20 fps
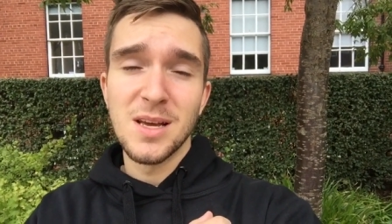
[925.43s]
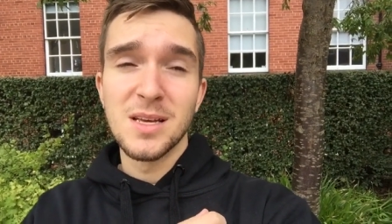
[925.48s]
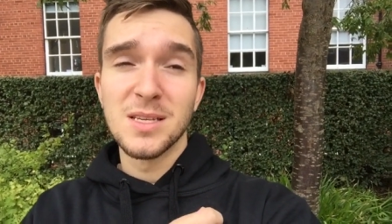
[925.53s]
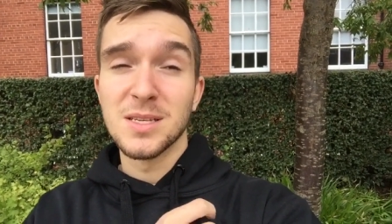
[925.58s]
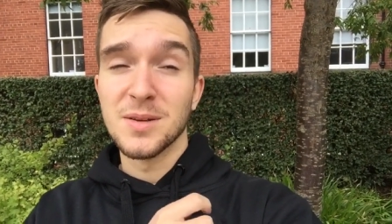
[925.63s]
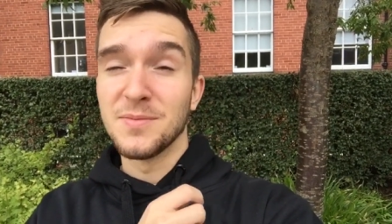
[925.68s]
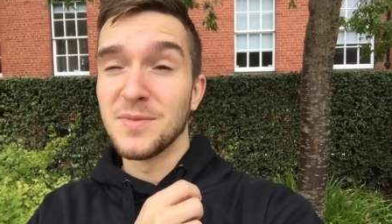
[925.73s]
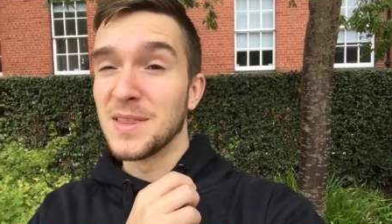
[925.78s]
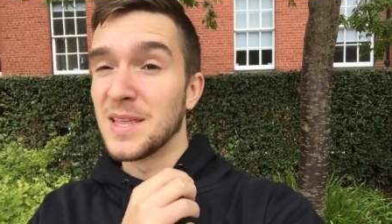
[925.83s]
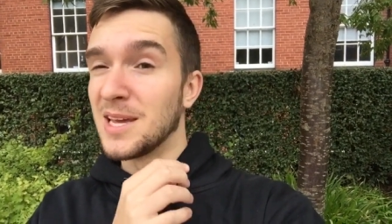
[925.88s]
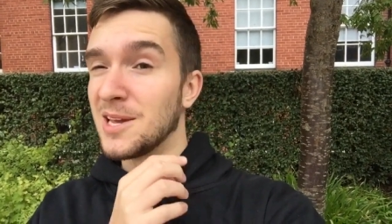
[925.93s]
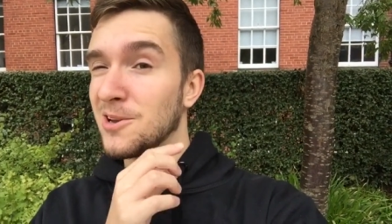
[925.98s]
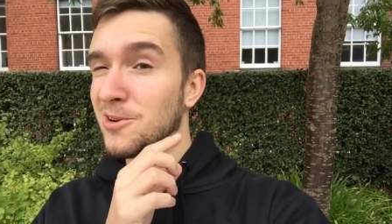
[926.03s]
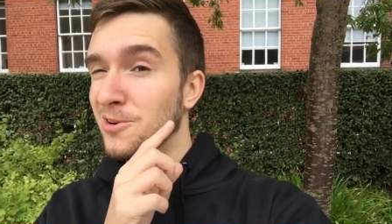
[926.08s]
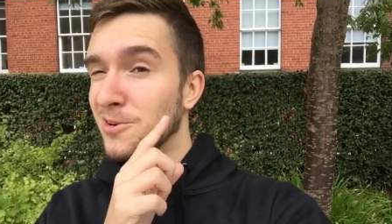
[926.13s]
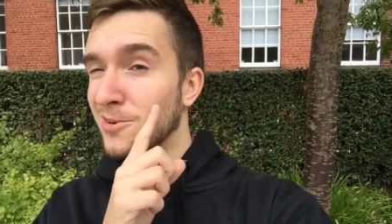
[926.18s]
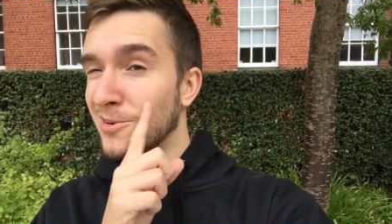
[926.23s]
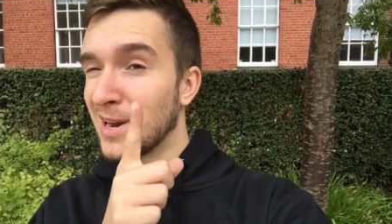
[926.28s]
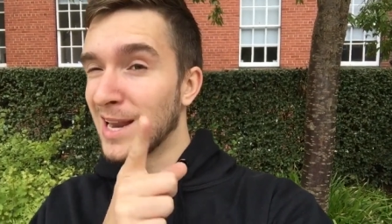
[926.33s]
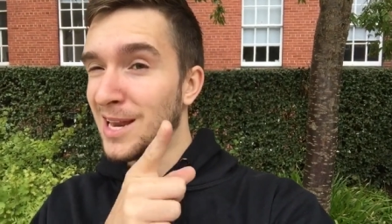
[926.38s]
something that
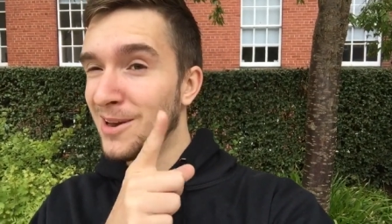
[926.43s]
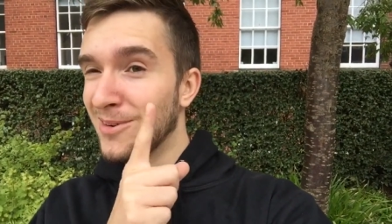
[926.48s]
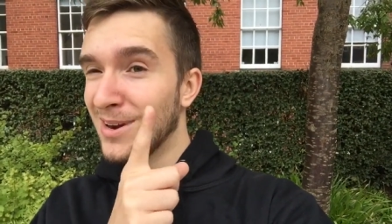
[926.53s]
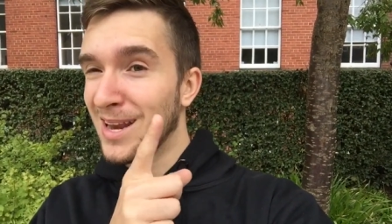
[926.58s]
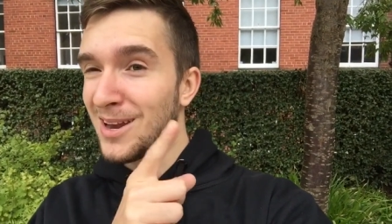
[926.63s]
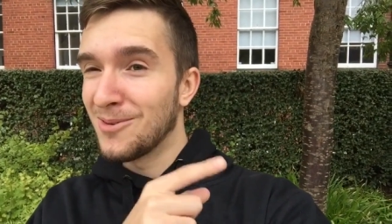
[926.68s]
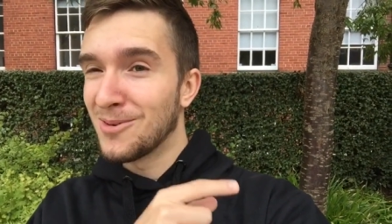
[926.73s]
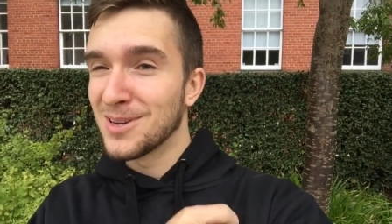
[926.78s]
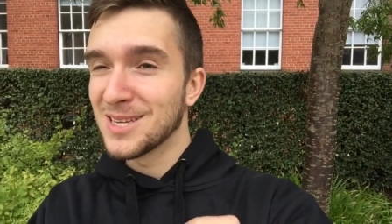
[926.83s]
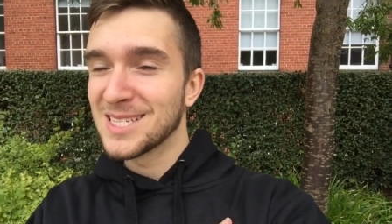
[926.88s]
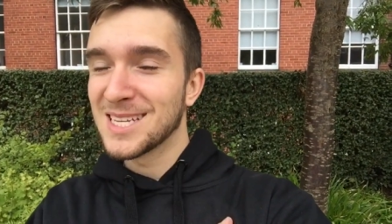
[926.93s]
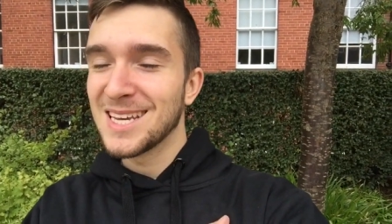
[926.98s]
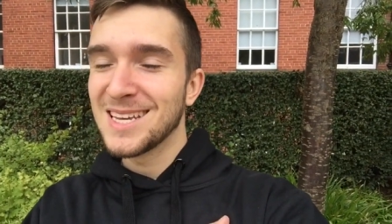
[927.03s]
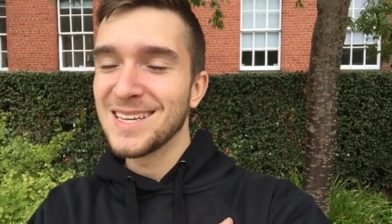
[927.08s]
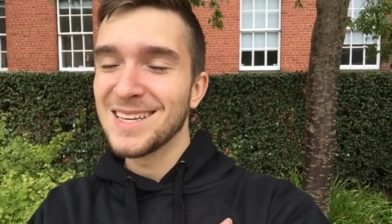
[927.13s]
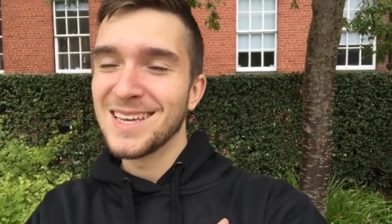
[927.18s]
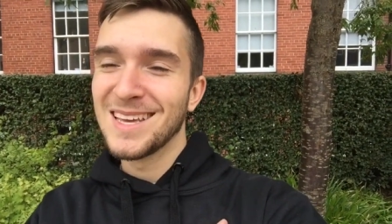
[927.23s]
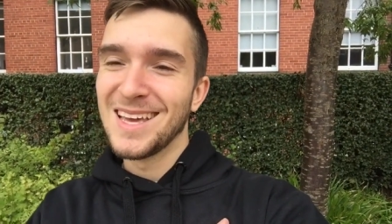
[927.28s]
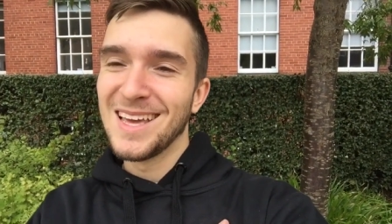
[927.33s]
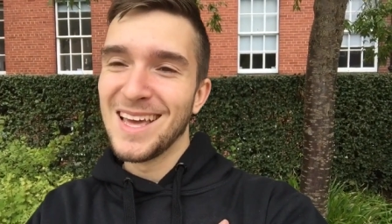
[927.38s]
you really, really want to see,
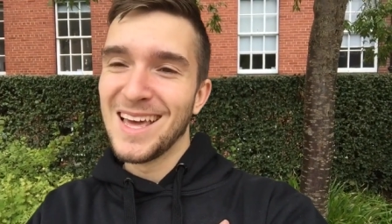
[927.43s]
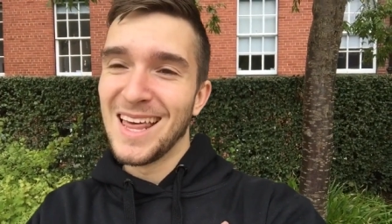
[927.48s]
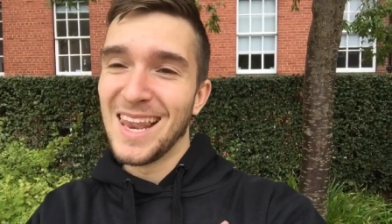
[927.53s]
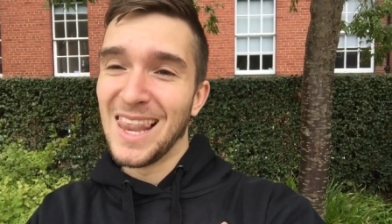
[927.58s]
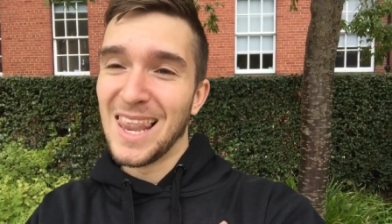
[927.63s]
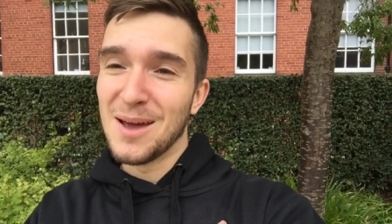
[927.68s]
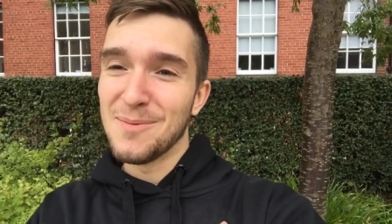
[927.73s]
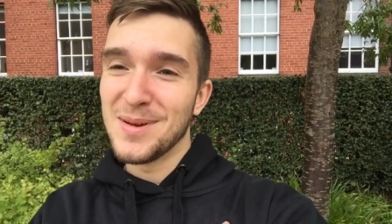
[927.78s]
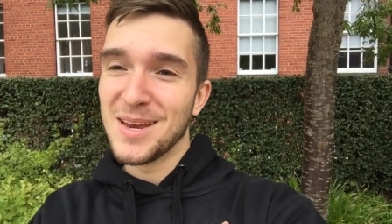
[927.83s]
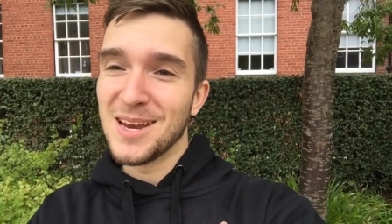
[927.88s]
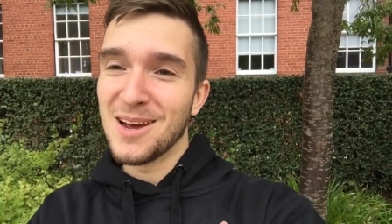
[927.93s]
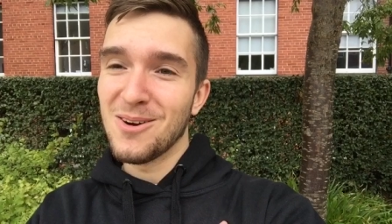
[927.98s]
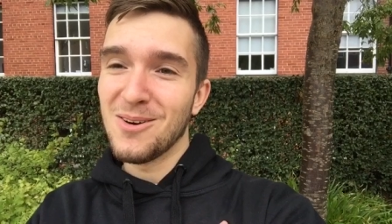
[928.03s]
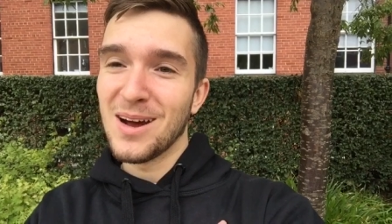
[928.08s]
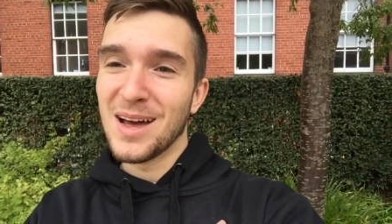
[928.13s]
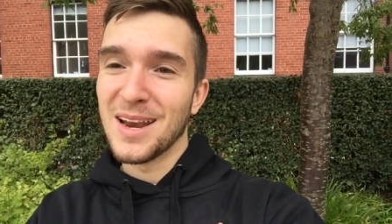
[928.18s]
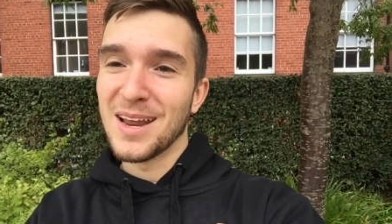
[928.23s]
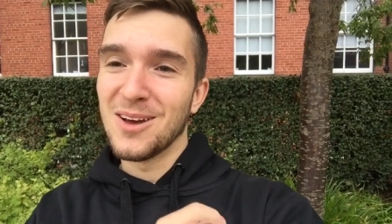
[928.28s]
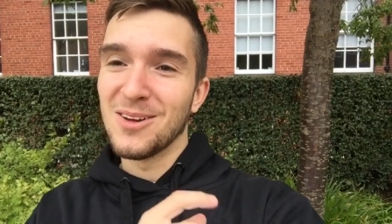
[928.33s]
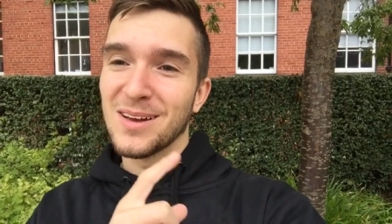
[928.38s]
let me know
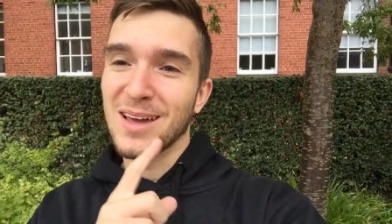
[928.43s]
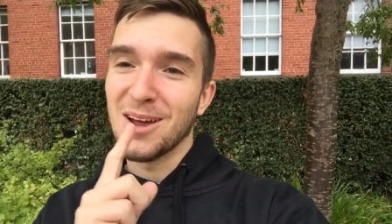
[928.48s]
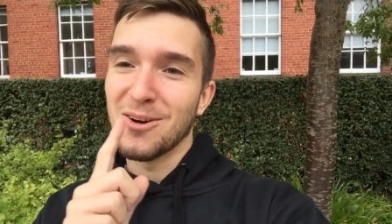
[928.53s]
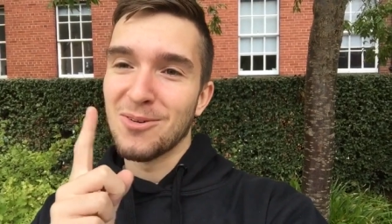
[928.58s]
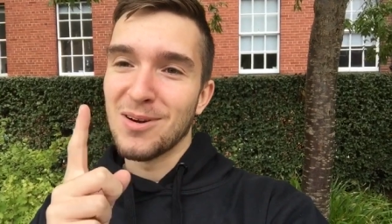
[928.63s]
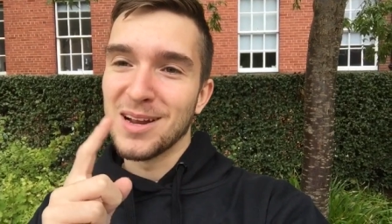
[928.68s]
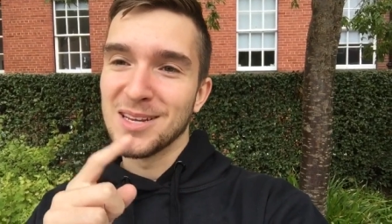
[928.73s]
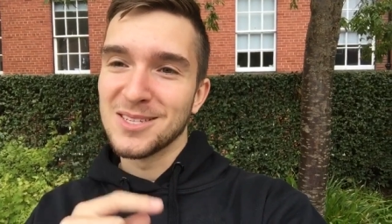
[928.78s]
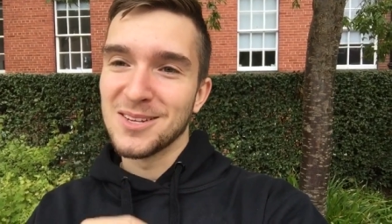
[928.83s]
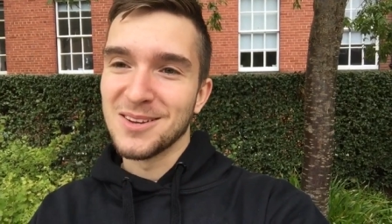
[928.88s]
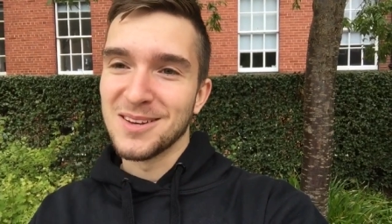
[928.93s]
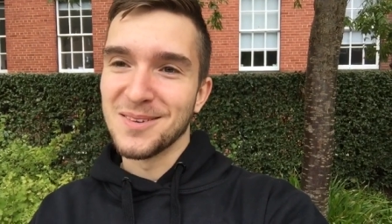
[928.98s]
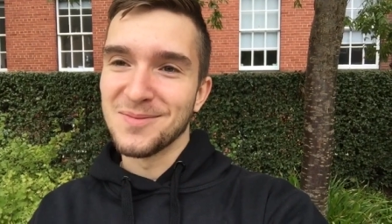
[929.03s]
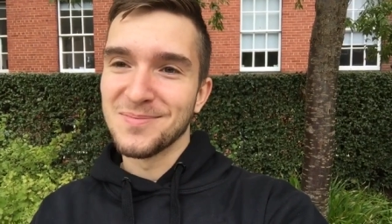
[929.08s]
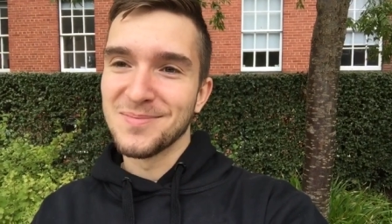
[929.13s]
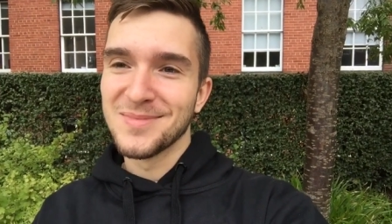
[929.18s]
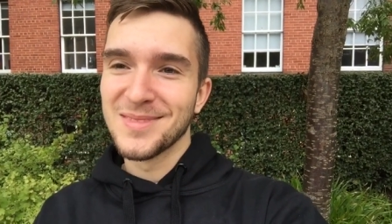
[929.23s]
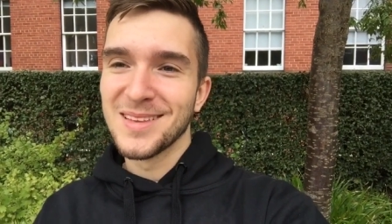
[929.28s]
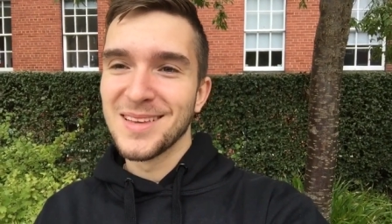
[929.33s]
and I'll get right on it.